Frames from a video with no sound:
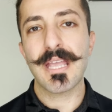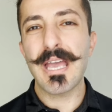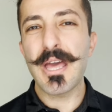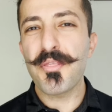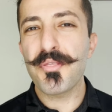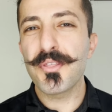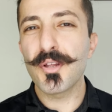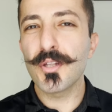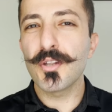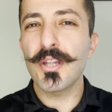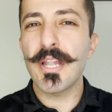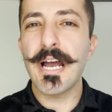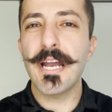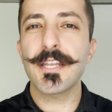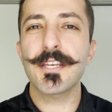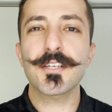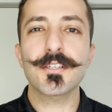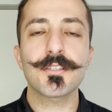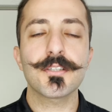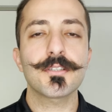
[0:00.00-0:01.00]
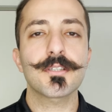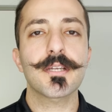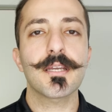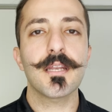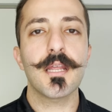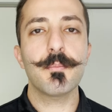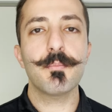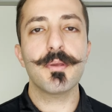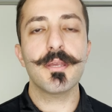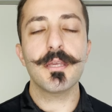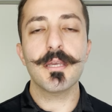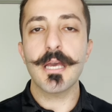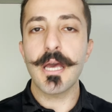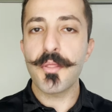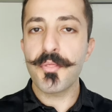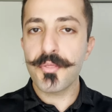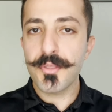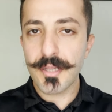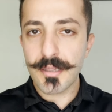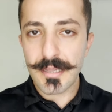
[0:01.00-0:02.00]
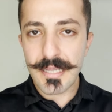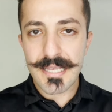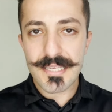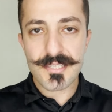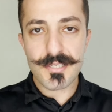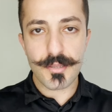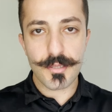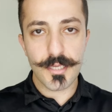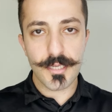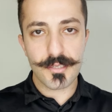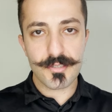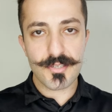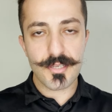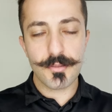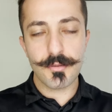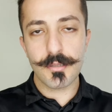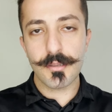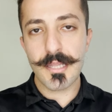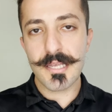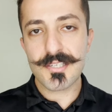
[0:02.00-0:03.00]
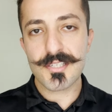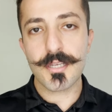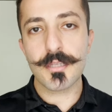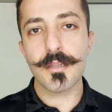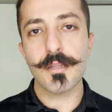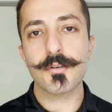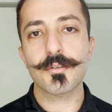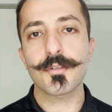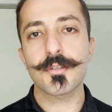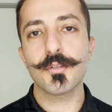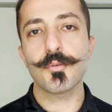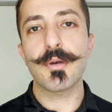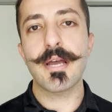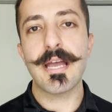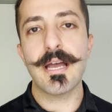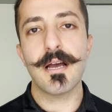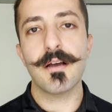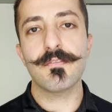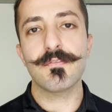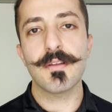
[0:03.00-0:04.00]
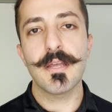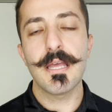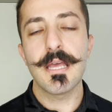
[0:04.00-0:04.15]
and the lighter you're gonna be, and the less things and the less clutter you have.